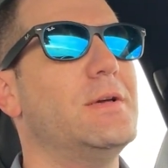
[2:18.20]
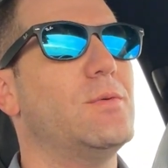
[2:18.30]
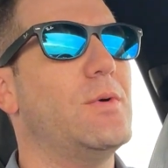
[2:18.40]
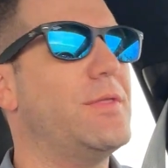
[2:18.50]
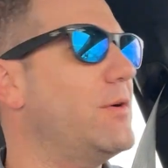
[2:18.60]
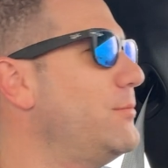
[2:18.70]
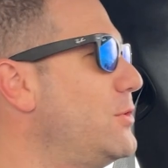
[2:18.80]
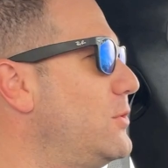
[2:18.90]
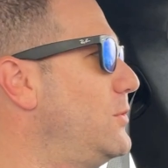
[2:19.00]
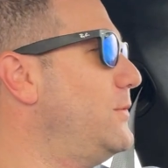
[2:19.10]
with their
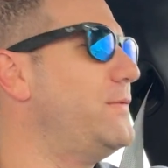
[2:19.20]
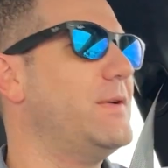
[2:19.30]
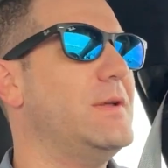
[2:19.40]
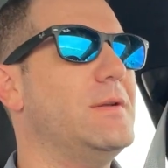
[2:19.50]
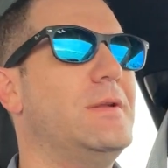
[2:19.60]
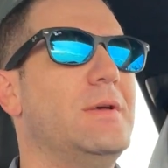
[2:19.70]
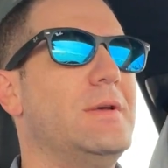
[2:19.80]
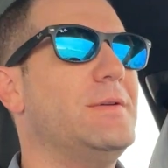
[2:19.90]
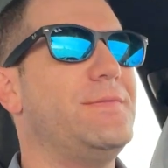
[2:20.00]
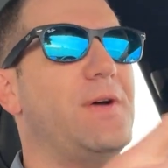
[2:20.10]
move
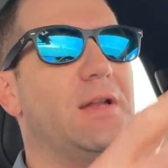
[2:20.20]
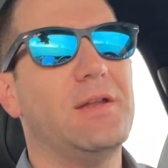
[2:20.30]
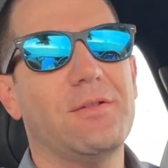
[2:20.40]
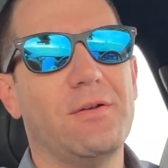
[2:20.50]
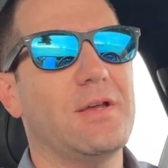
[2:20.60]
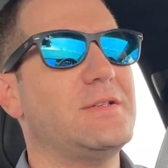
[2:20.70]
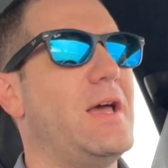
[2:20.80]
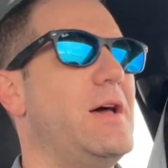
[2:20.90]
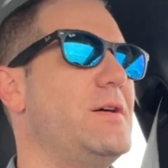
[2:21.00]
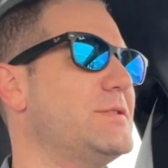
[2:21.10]
and finding their next
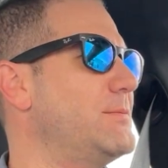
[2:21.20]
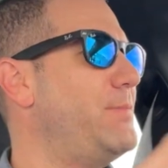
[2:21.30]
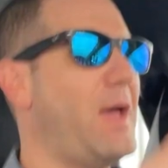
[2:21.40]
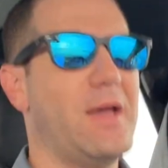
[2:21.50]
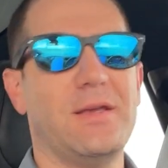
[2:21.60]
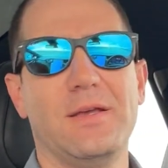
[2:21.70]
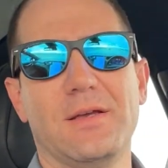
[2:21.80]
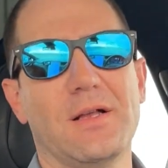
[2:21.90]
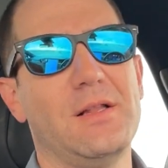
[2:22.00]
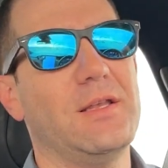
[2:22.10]
house and packing
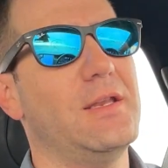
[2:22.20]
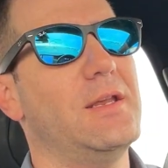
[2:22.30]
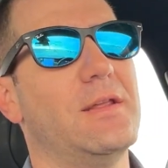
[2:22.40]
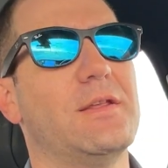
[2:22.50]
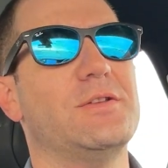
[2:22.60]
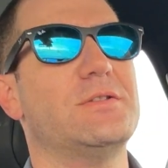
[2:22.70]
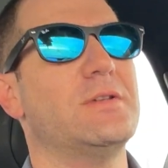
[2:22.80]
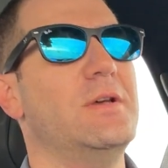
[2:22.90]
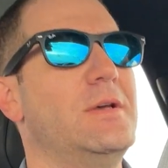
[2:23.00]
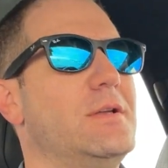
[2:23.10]
and cleaning, they just
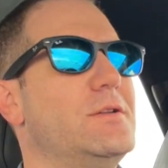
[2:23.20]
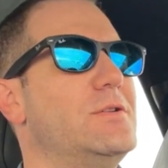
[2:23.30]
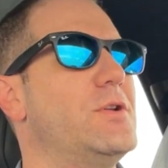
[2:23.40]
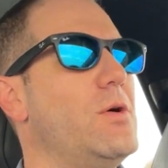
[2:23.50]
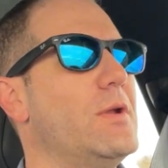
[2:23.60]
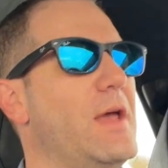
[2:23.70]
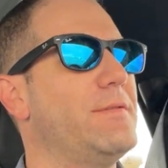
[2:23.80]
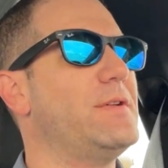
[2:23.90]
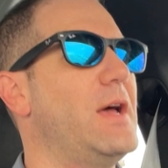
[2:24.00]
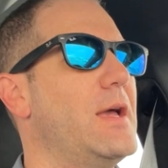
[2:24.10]
don't
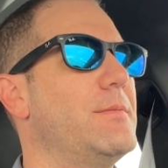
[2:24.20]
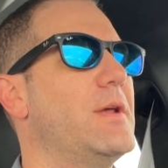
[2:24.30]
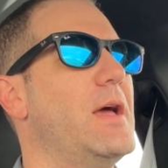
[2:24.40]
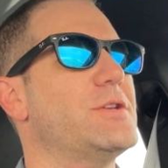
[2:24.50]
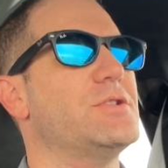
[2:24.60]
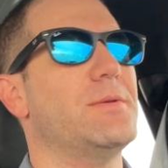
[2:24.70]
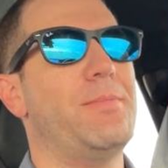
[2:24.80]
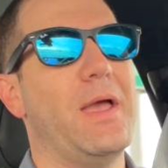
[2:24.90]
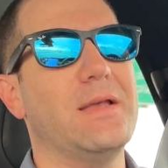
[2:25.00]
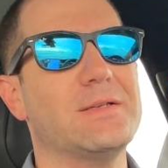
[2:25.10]
have time to actually
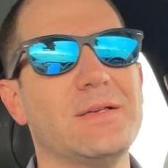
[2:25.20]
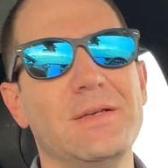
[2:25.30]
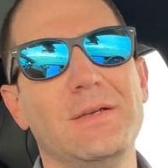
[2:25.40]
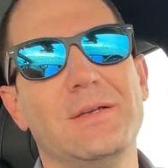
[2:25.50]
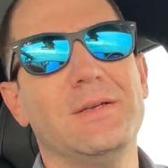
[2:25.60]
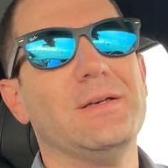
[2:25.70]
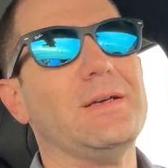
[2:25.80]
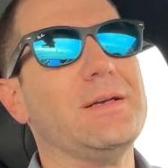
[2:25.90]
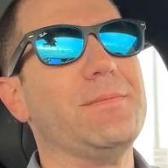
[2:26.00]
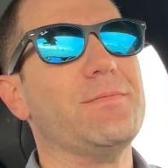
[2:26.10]
paint.
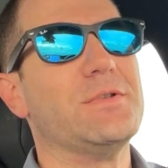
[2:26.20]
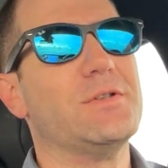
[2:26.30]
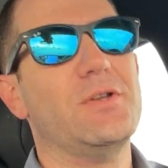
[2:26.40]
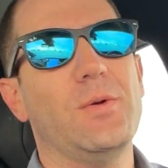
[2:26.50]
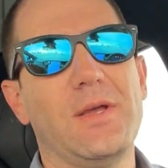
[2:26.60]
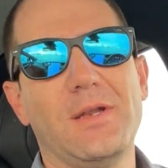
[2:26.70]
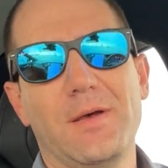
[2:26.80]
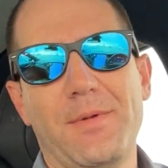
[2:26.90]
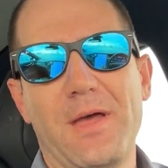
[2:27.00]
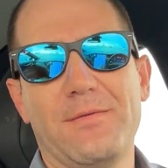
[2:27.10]
So you end
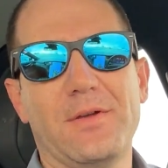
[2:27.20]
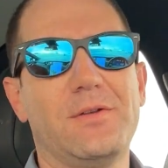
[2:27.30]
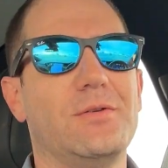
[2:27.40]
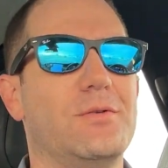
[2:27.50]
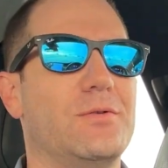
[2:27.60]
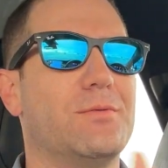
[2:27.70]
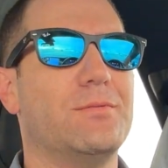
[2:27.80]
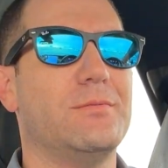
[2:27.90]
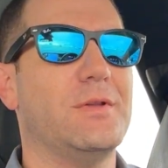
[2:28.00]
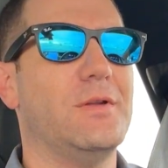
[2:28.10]
up having to
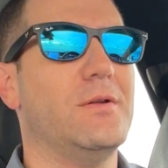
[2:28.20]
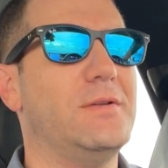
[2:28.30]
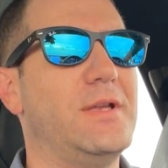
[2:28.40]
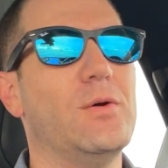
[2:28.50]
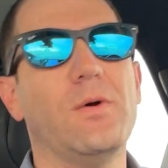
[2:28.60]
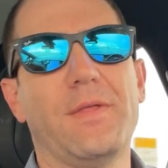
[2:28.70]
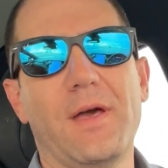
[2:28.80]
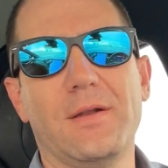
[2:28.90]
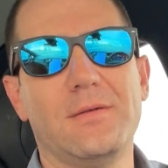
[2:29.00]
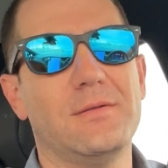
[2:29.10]
deal with
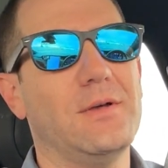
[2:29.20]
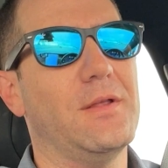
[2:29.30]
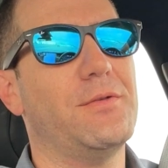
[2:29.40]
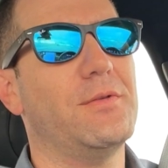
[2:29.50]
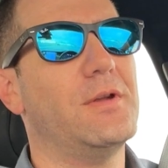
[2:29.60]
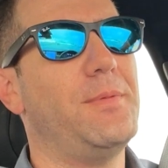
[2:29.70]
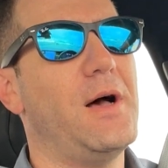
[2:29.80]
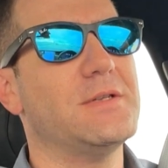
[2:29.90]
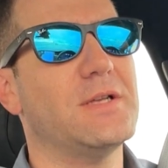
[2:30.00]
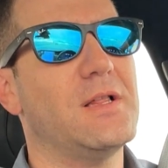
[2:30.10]
that through the
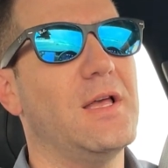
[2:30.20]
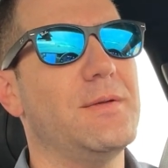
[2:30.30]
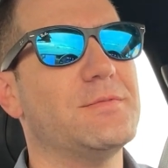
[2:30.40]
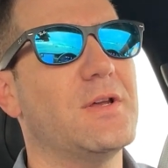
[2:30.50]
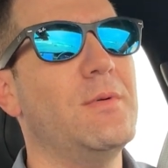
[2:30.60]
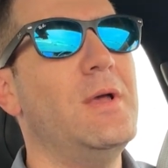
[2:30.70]
deposit claim. So